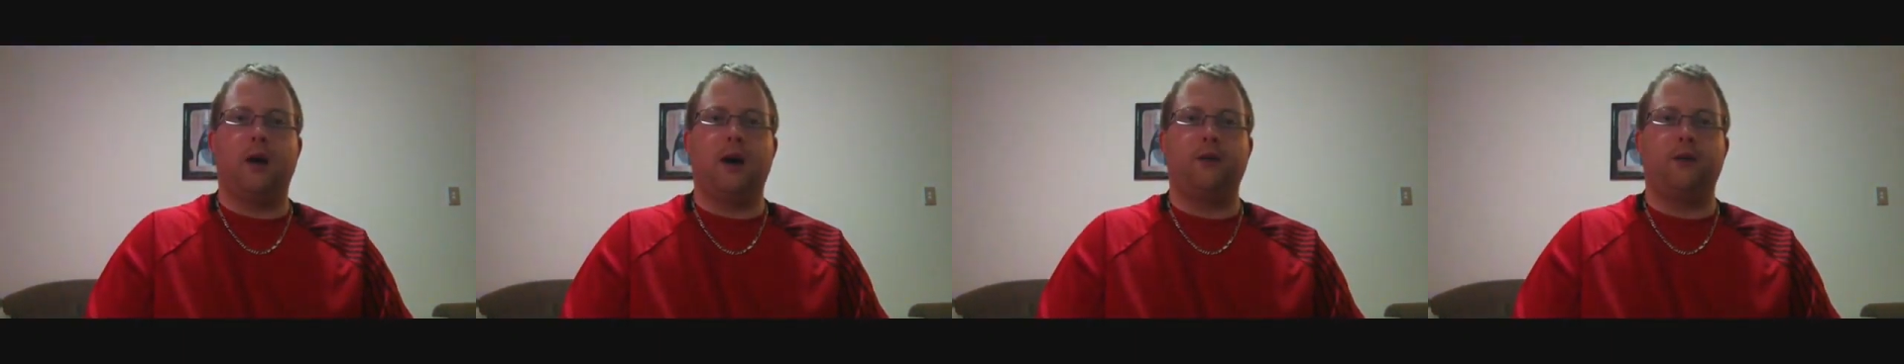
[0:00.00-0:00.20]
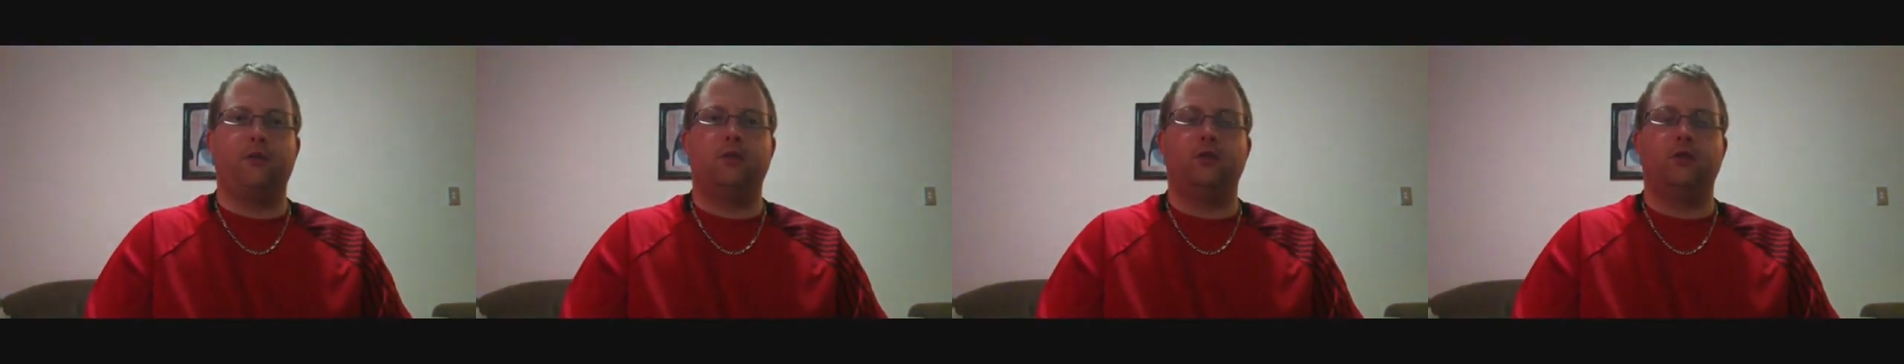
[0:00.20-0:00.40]

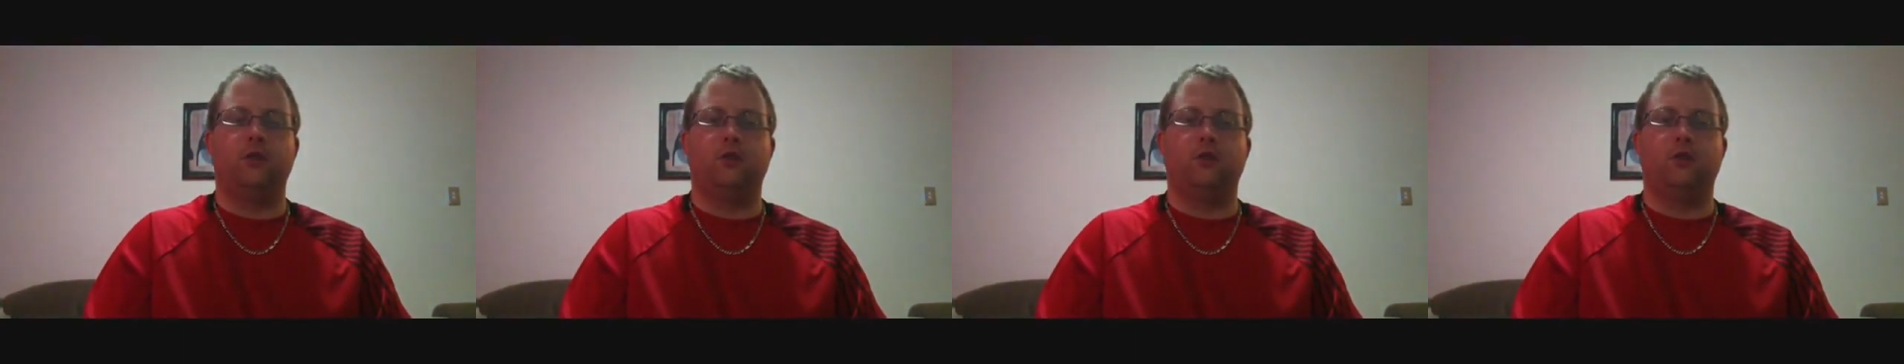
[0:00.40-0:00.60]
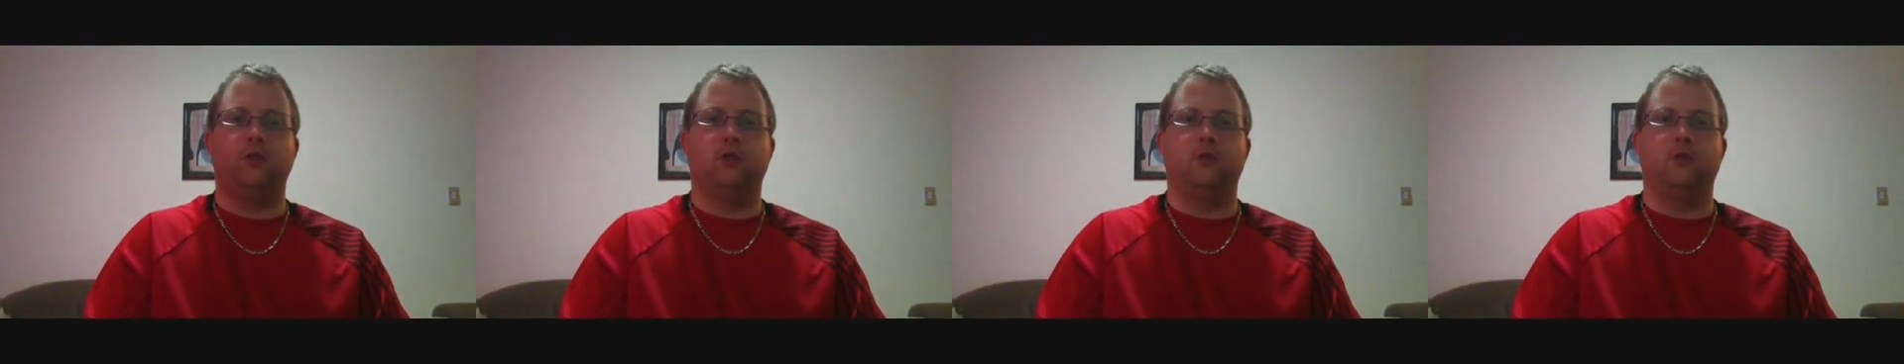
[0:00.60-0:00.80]
Marvel
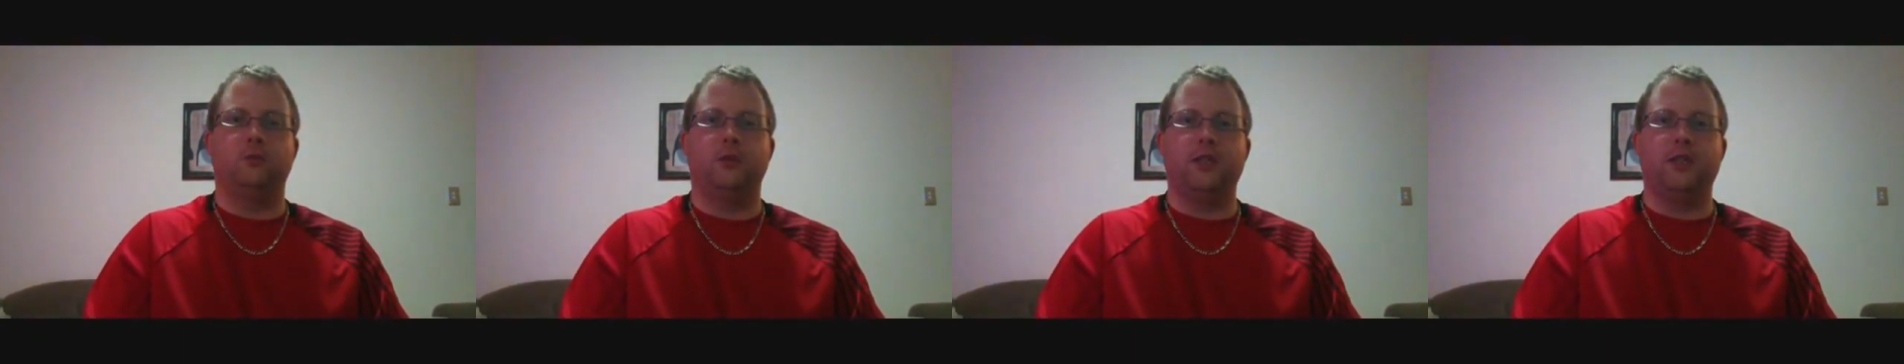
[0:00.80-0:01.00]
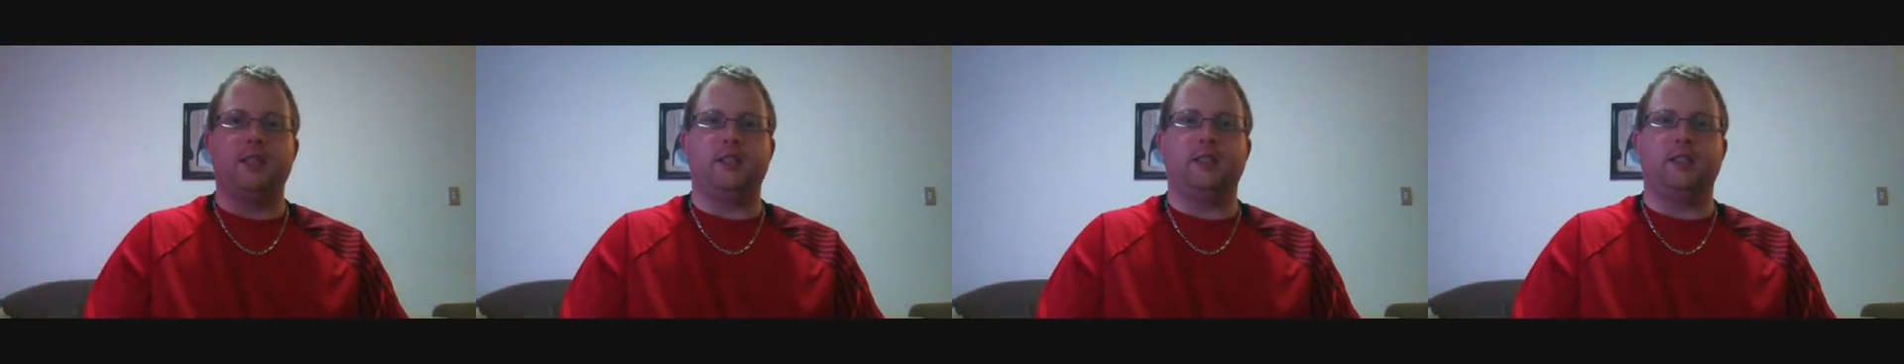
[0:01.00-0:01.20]

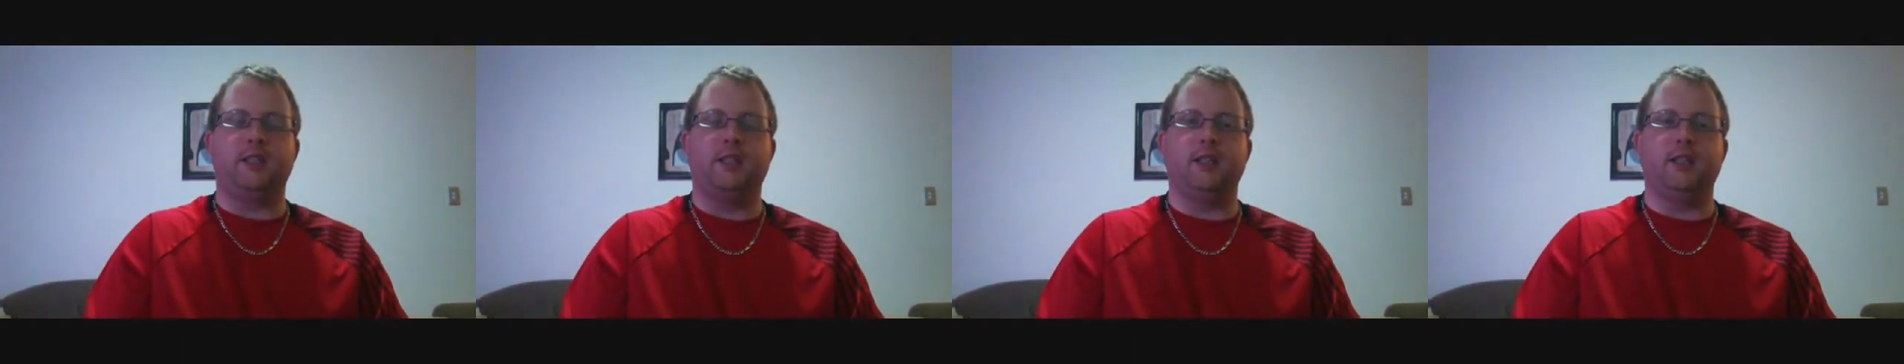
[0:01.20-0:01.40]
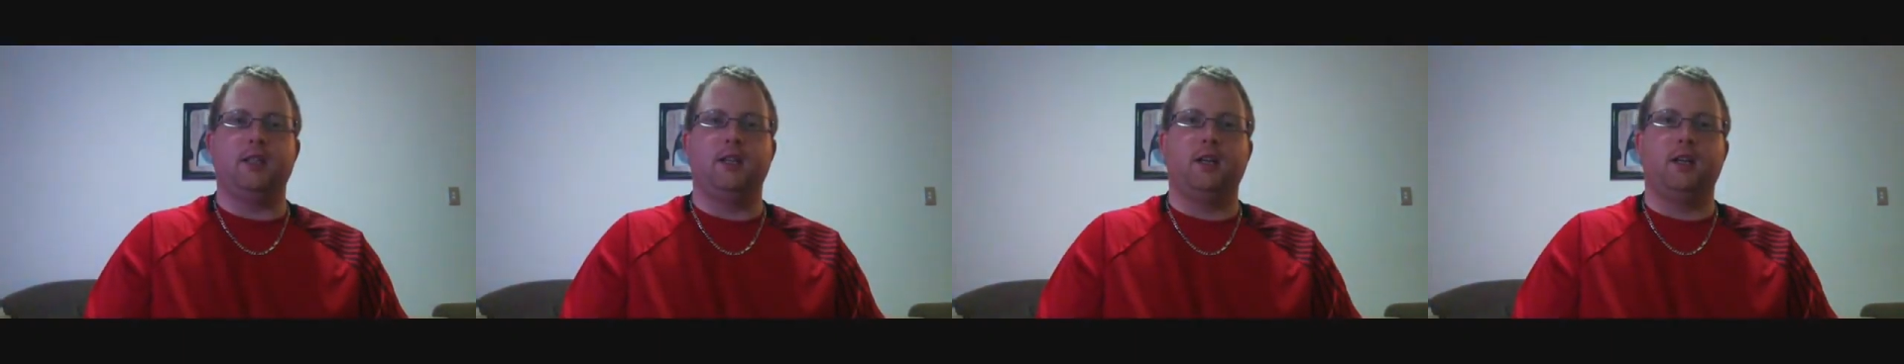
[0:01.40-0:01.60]
or
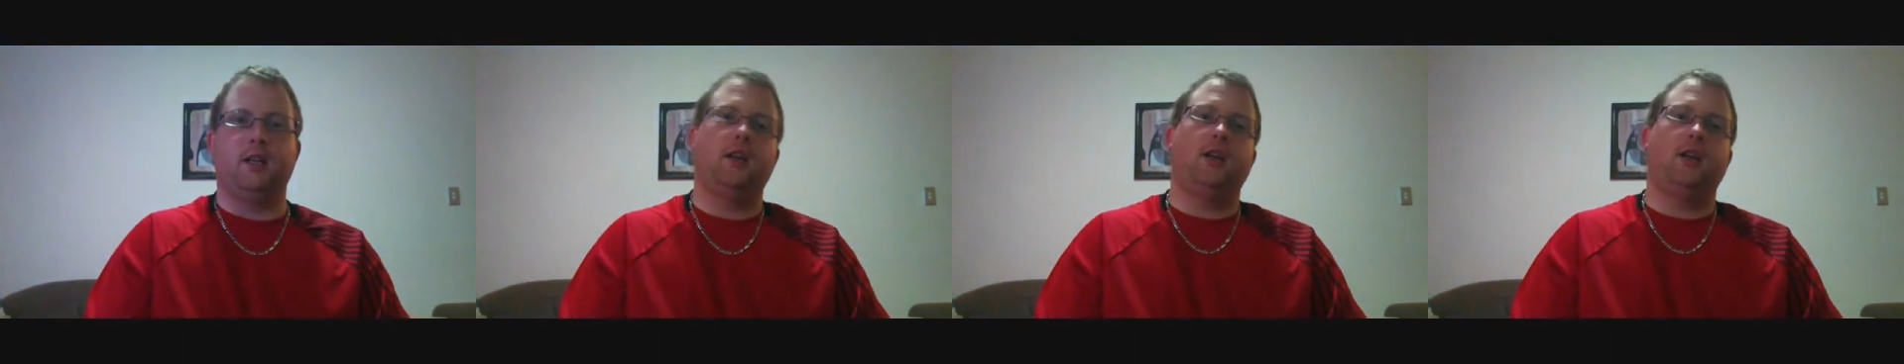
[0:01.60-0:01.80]
DC?